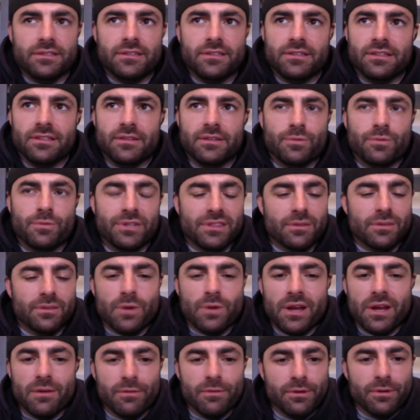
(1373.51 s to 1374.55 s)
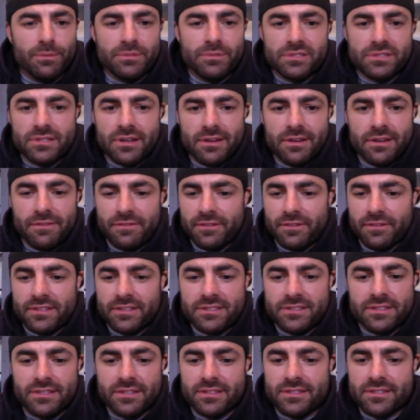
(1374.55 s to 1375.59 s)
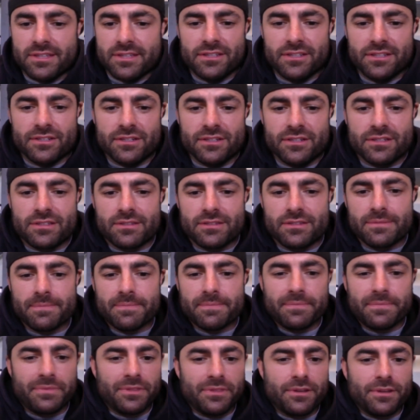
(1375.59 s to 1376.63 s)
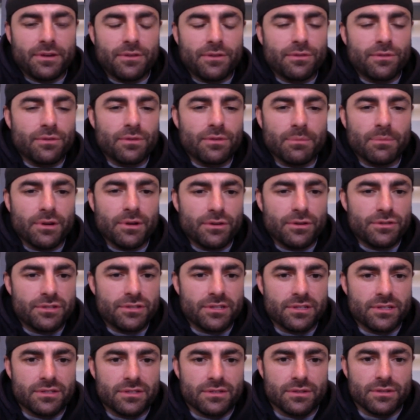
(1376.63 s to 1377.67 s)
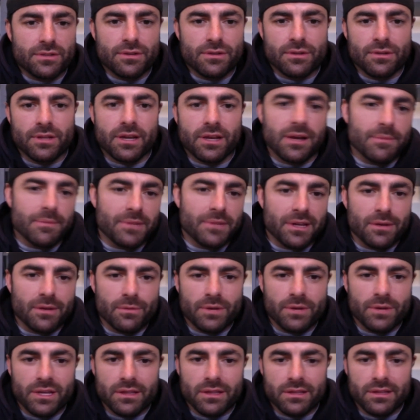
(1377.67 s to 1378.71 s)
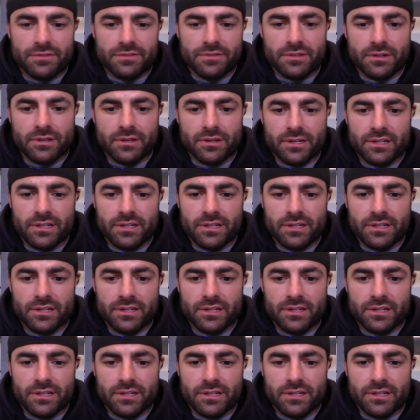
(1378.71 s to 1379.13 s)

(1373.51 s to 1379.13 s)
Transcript: with the weight room stuff, for instance, they just go through the motions or they're like, I'm not a weightlifter.